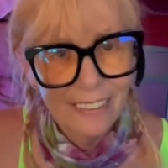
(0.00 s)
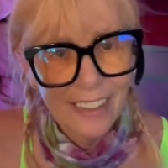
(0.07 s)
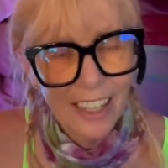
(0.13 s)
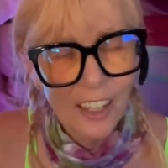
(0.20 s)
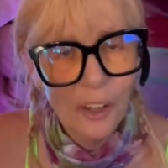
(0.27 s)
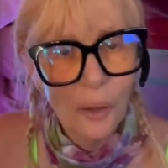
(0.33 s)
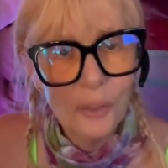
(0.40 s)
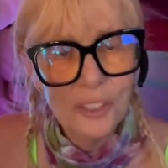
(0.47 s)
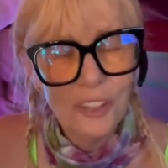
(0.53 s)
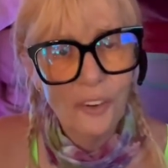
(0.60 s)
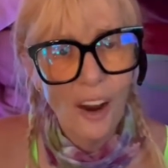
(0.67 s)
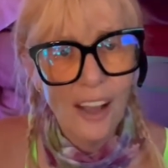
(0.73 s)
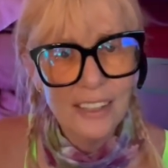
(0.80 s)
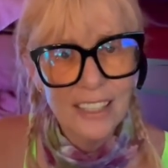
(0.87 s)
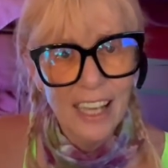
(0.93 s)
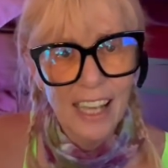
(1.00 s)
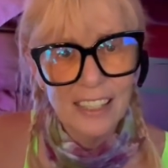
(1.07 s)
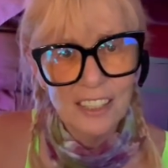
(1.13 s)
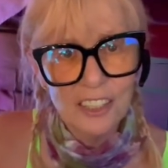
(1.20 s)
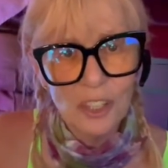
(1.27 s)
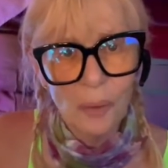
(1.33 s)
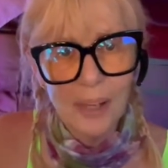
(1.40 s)
that goes across it.
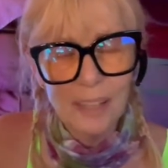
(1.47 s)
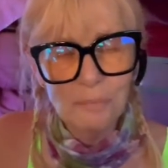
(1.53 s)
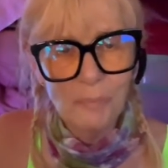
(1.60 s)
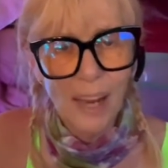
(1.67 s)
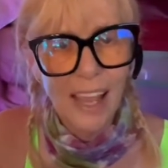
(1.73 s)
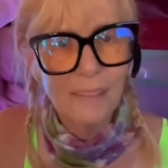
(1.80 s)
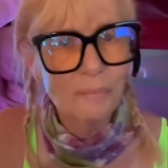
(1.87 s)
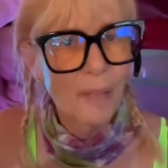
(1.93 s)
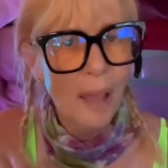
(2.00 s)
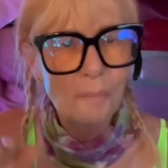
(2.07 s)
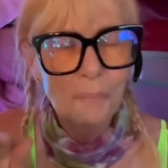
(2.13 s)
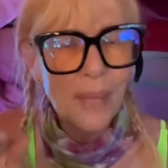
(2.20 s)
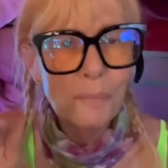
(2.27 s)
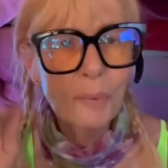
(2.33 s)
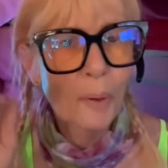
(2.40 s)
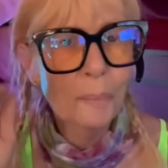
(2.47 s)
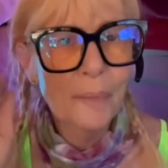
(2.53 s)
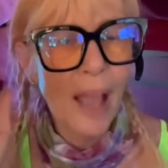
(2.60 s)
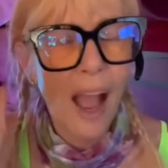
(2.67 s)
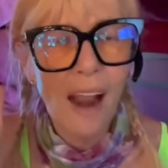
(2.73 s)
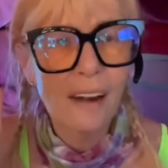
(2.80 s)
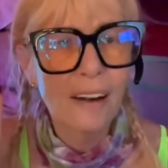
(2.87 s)
And so it, and people
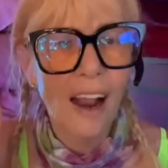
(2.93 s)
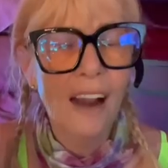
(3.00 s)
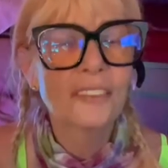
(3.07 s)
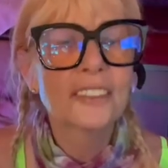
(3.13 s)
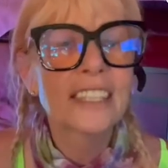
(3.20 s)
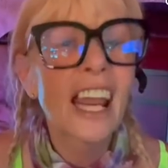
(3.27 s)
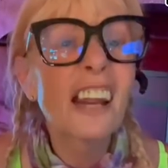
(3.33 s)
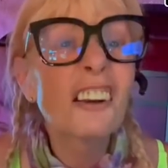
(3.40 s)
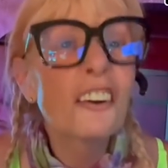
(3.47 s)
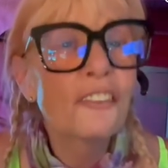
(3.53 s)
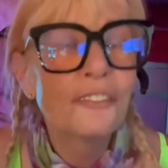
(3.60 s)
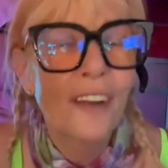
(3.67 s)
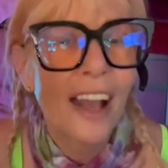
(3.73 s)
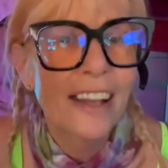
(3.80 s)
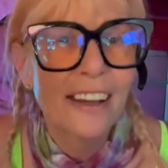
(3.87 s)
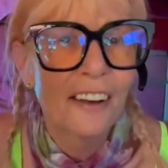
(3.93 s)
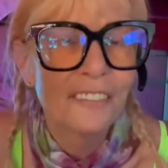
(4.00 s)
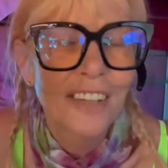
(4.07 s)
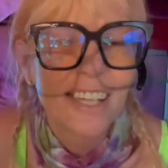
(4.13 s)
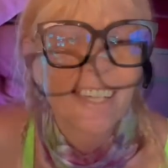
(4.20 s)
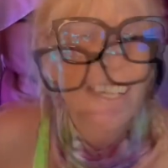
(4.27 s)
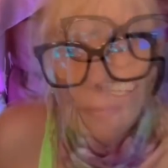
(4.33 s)
are, are terrified of
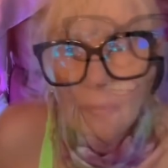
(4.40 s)
it.